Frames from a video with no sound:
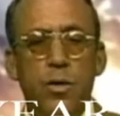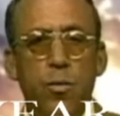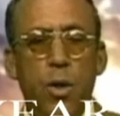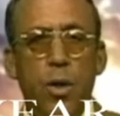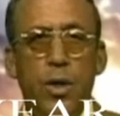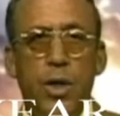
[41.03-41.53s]
I
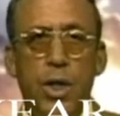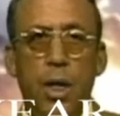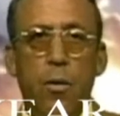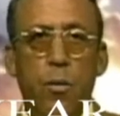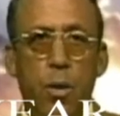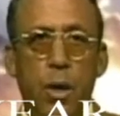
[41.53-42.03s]
just want to
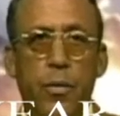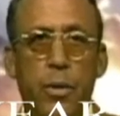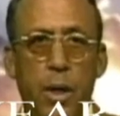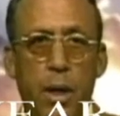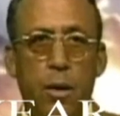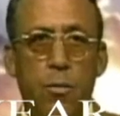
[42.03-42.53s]
share
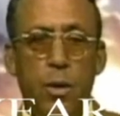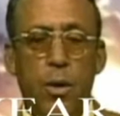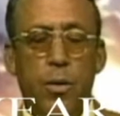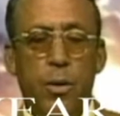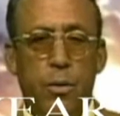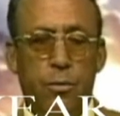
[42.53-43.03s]
one
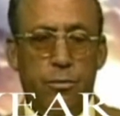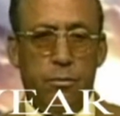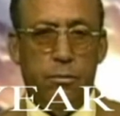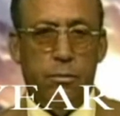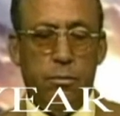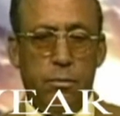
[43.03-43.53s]
thing with you.
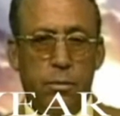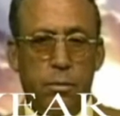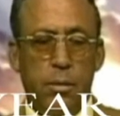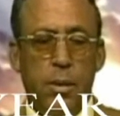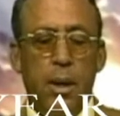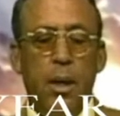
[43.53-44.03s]

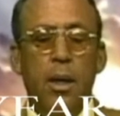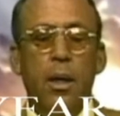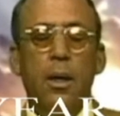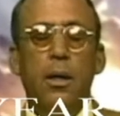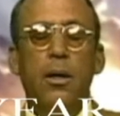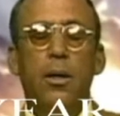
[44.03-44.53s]

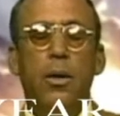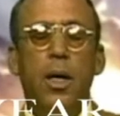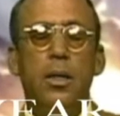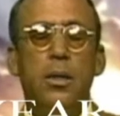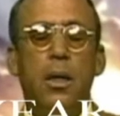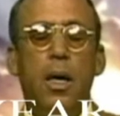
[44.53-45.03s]
You
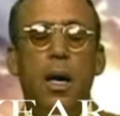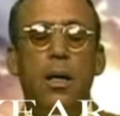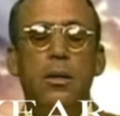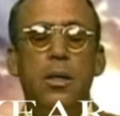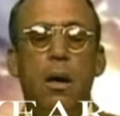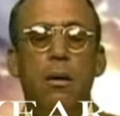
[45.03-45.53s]
know, there's a
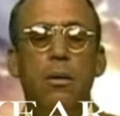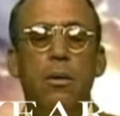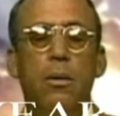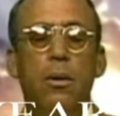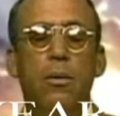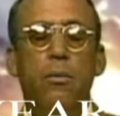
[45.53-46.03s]
lot of
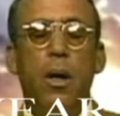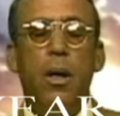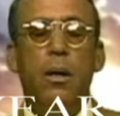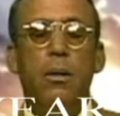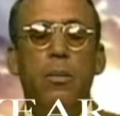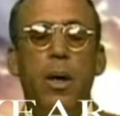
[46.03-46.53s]
talk going
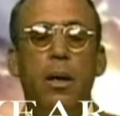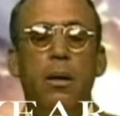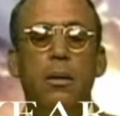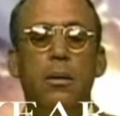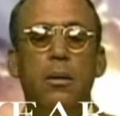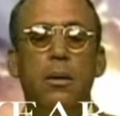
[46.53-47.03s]
around
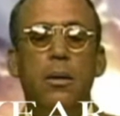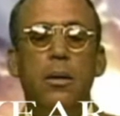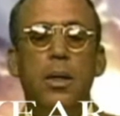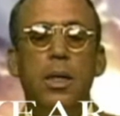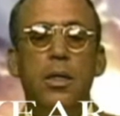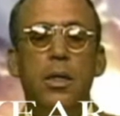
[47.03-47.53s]
about
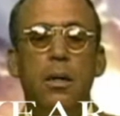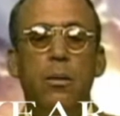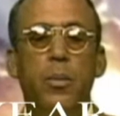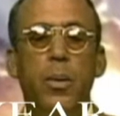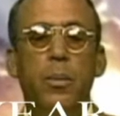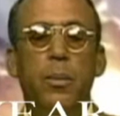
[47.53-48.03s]

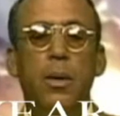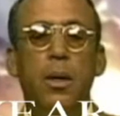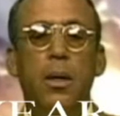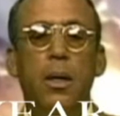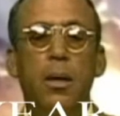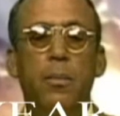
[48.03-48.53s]
these young
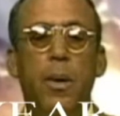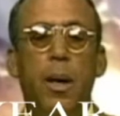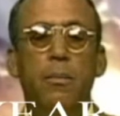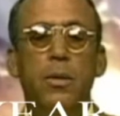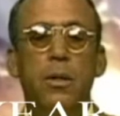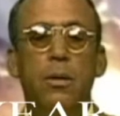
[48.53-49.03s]
people in the
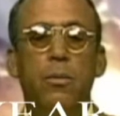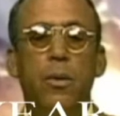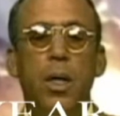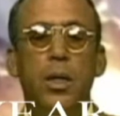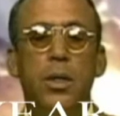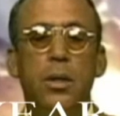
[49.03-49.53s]
hip-hop
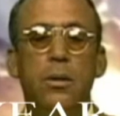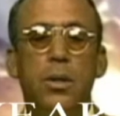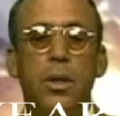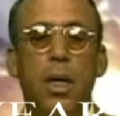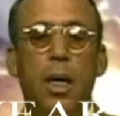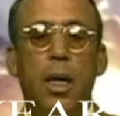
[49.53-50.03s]

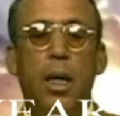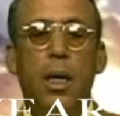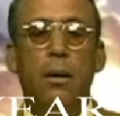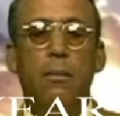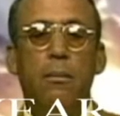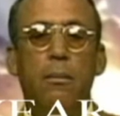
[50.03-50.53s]
generation
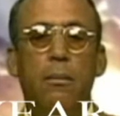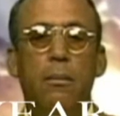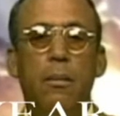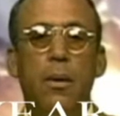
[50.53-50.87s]
saying,